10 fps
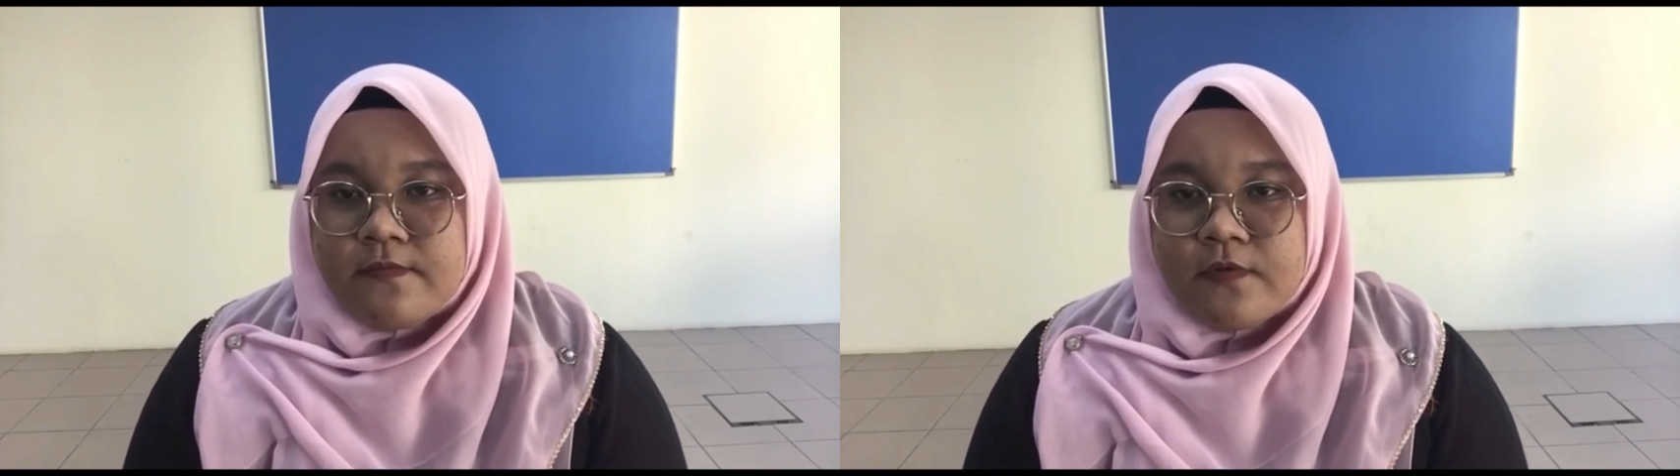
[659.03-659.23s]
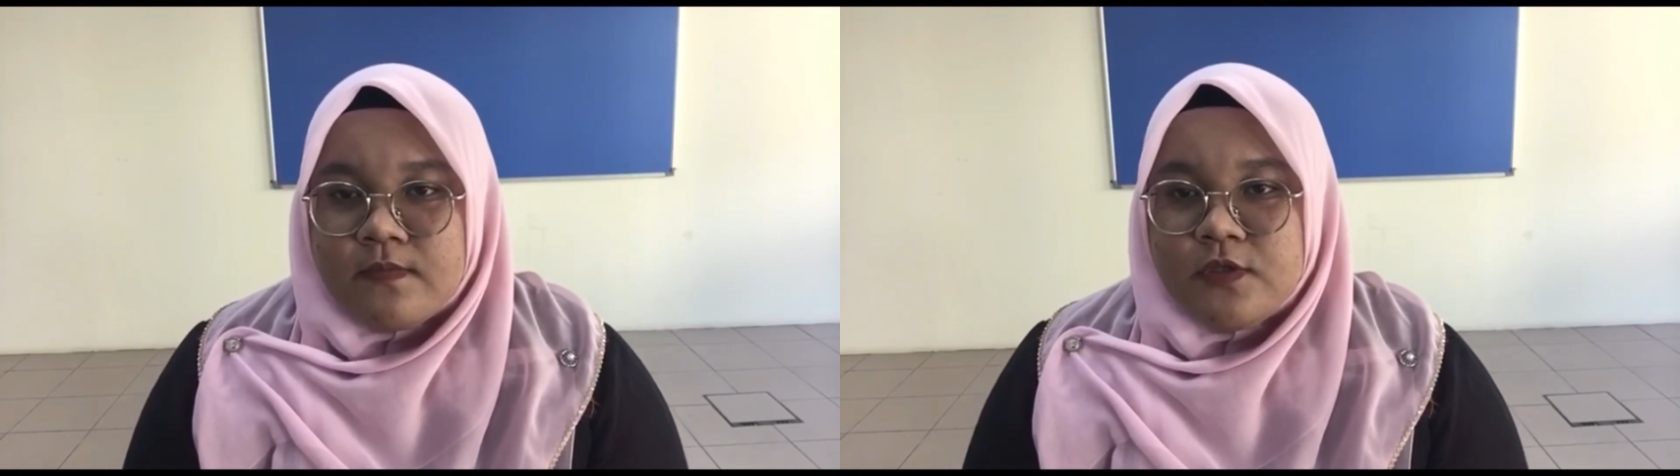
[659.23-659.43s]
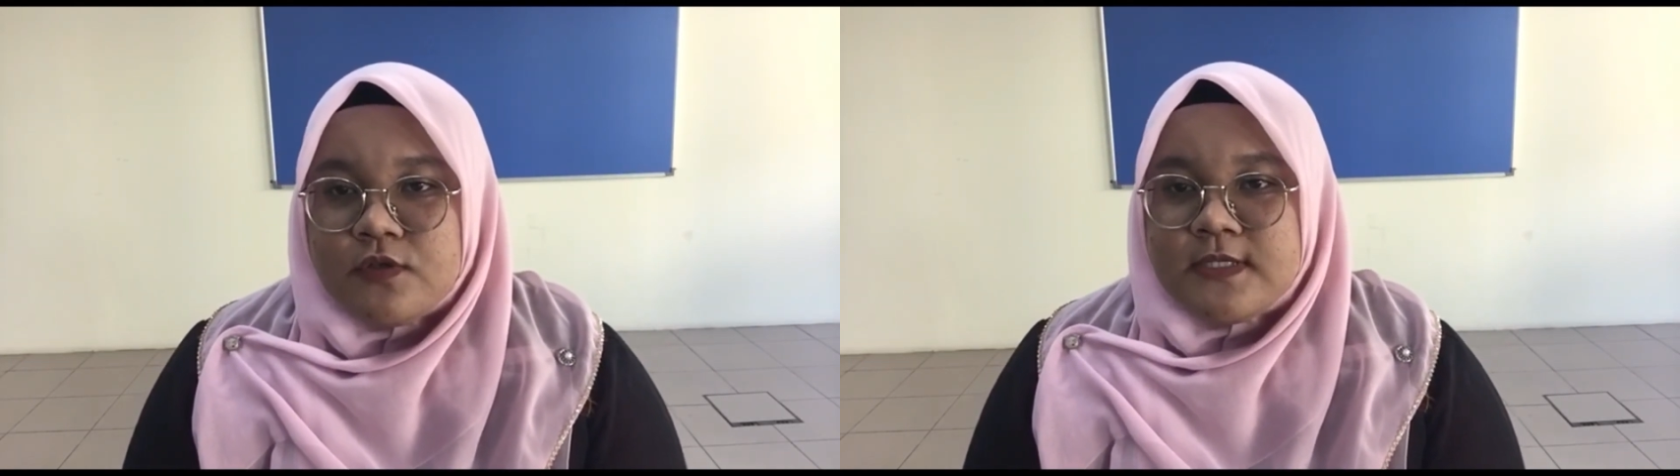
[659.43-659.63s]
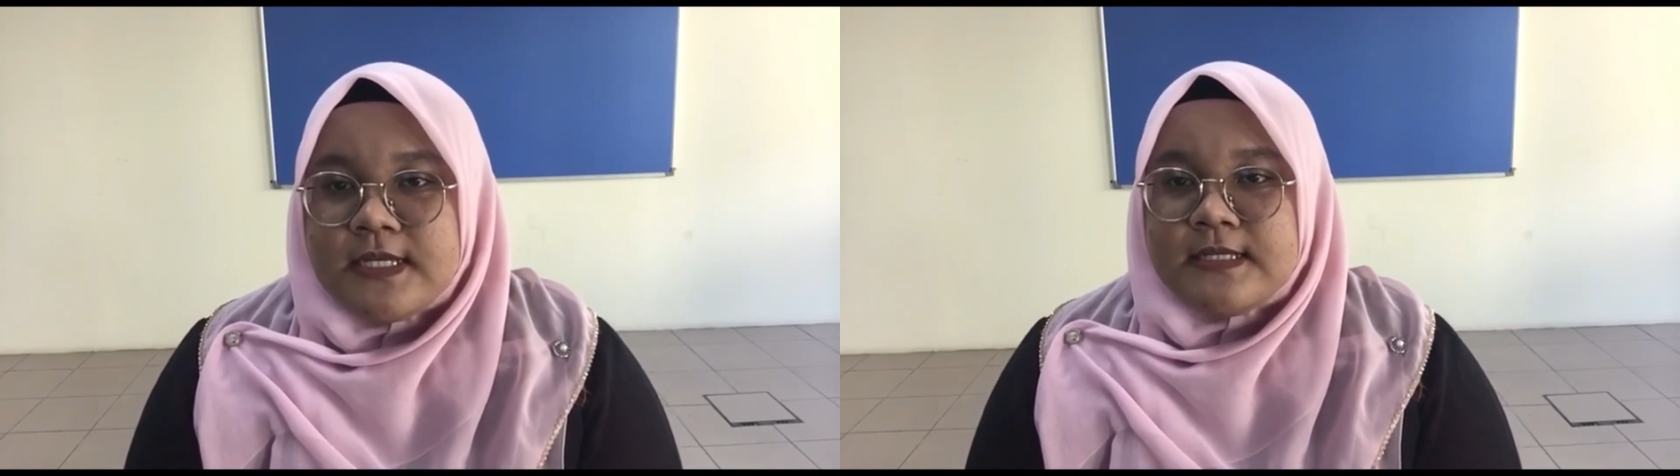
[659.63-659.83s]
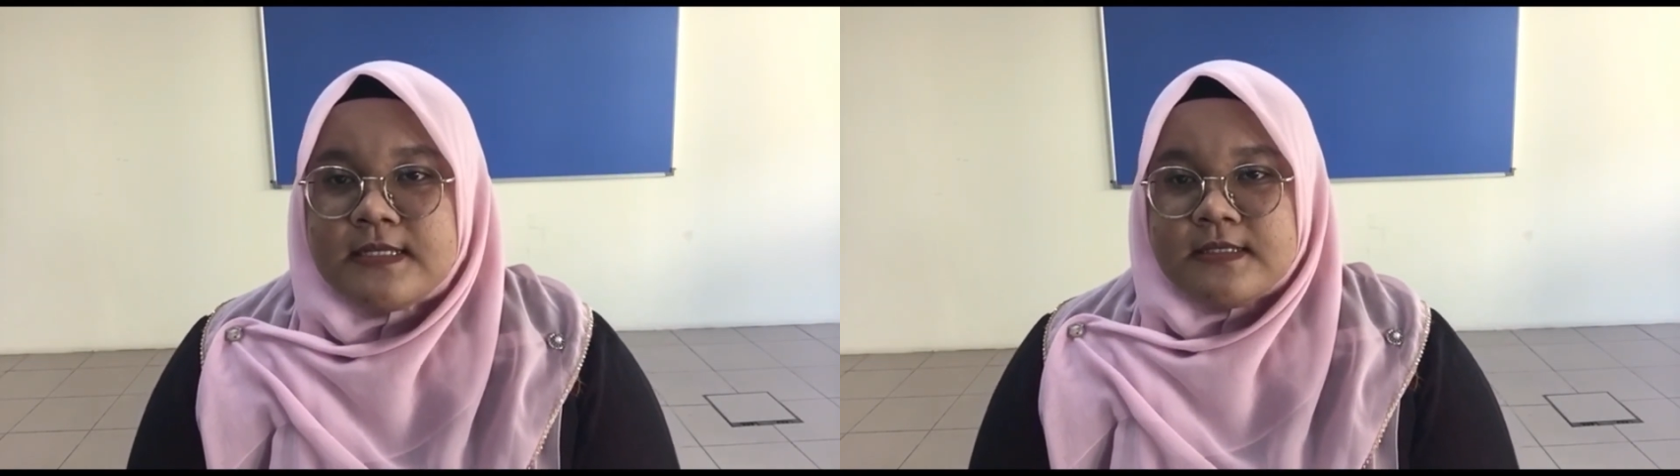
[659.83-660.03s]
from
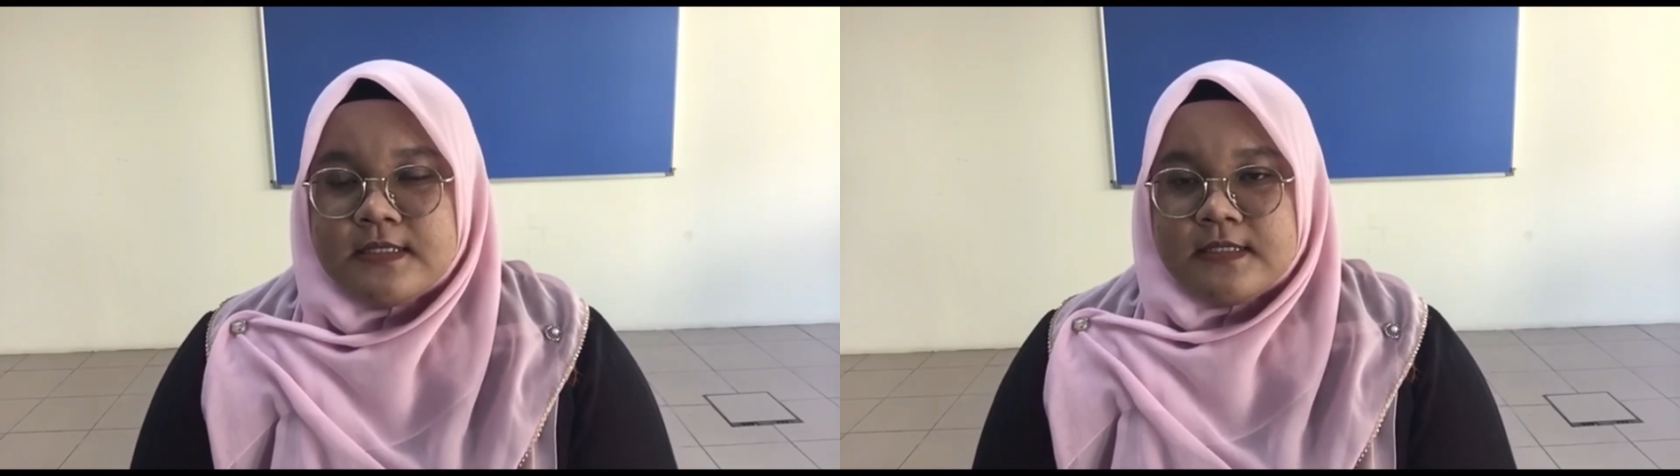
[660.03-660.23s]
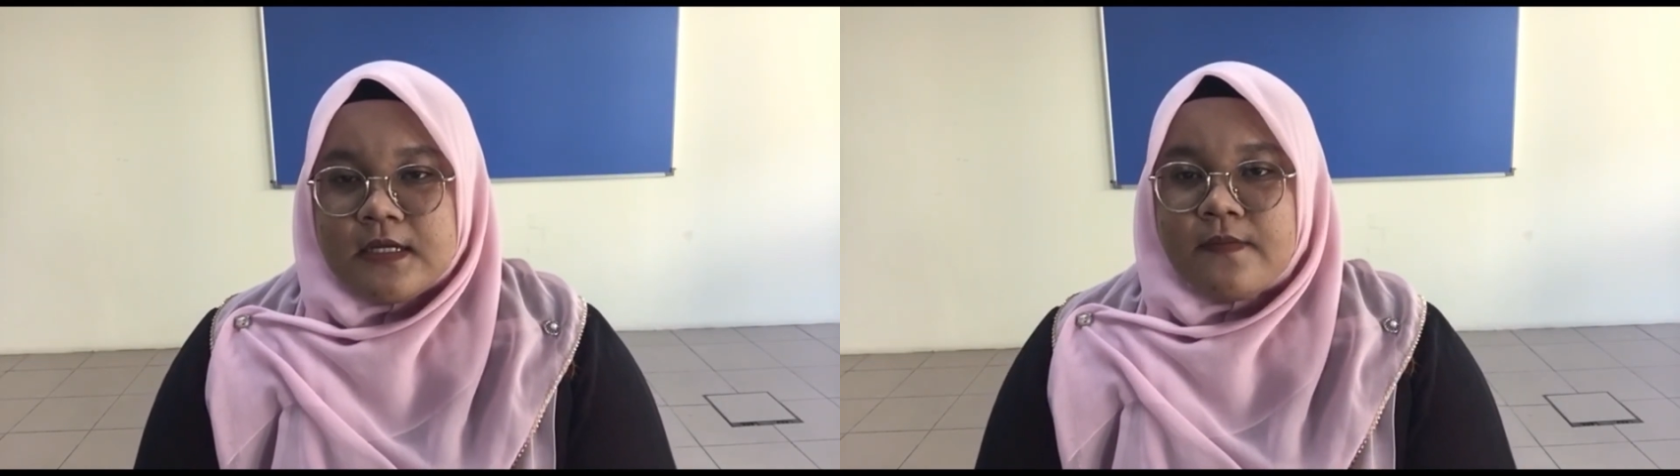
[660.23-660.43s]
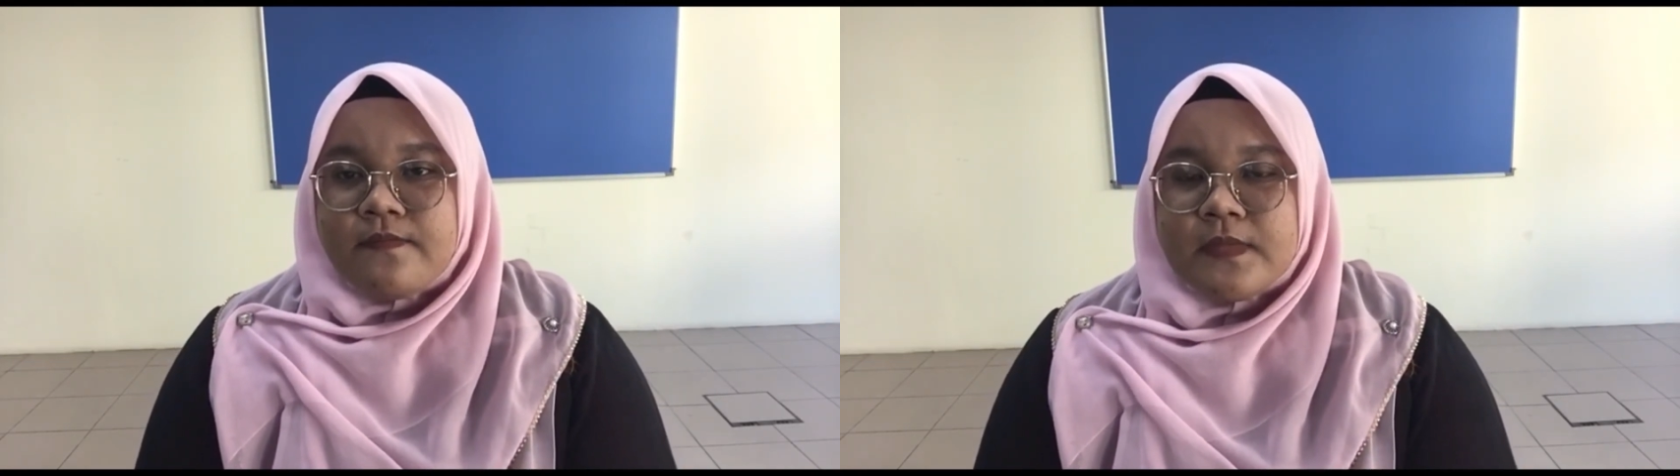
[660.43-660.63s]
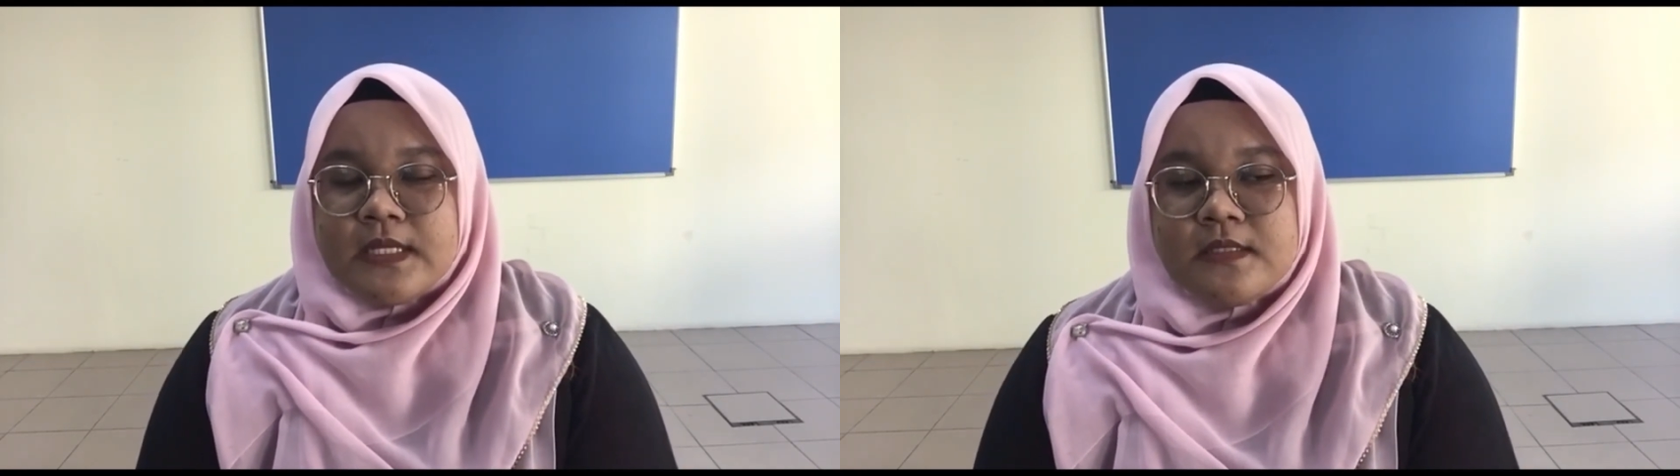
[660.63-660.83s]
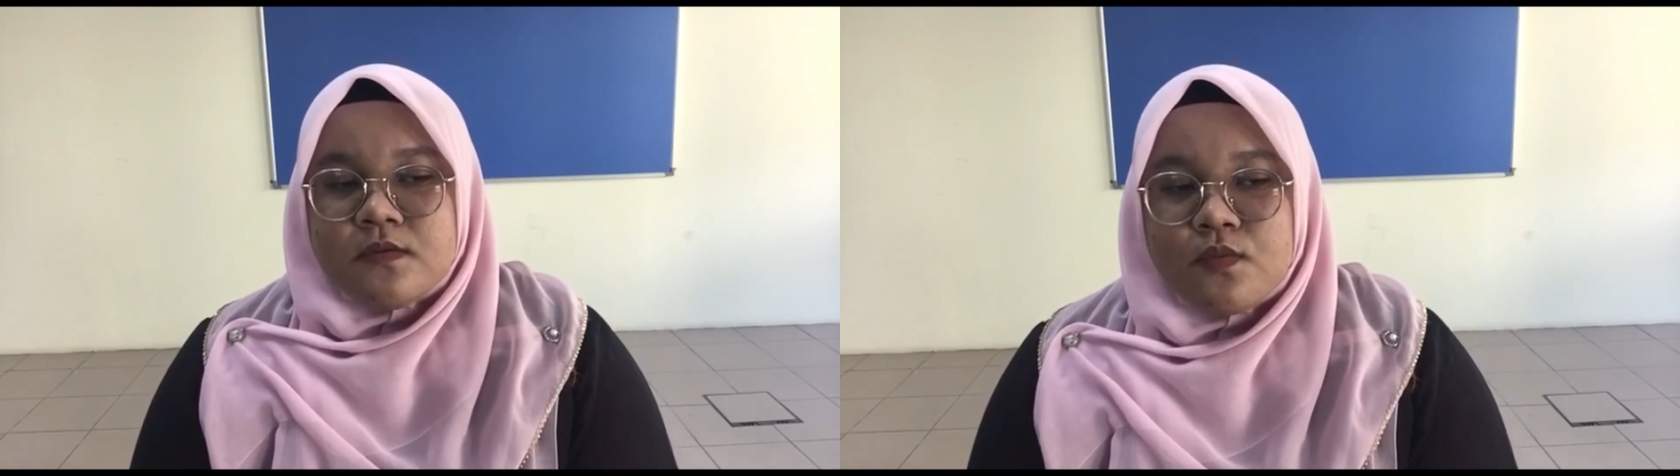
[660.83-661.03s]
using the system
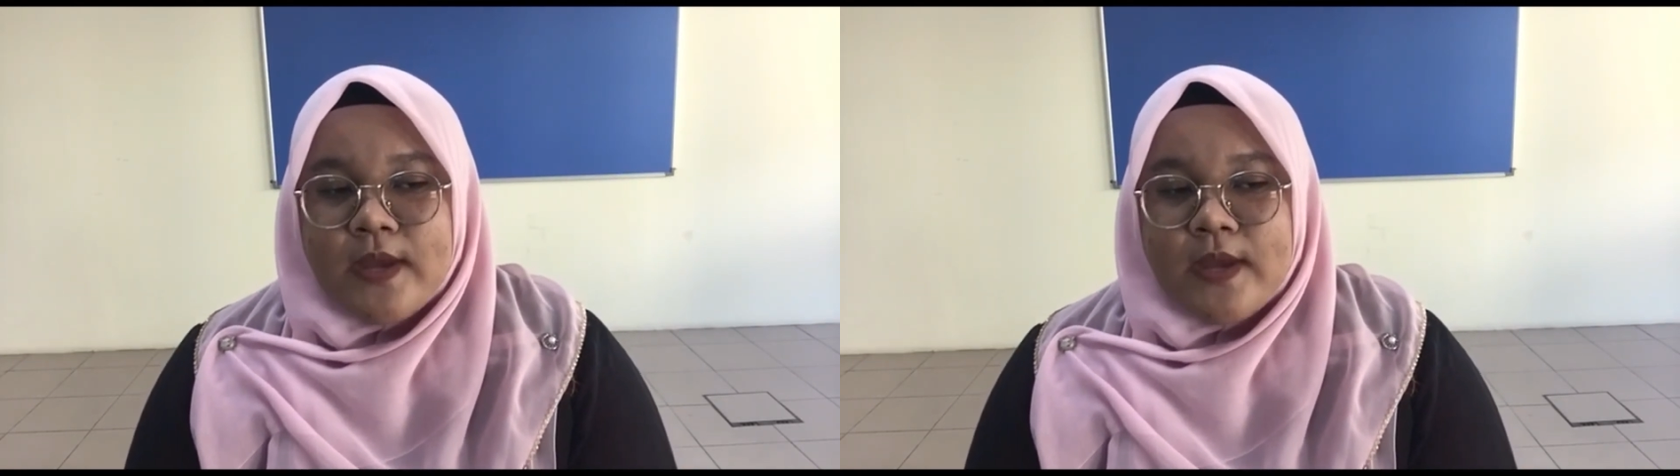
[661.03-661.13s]
is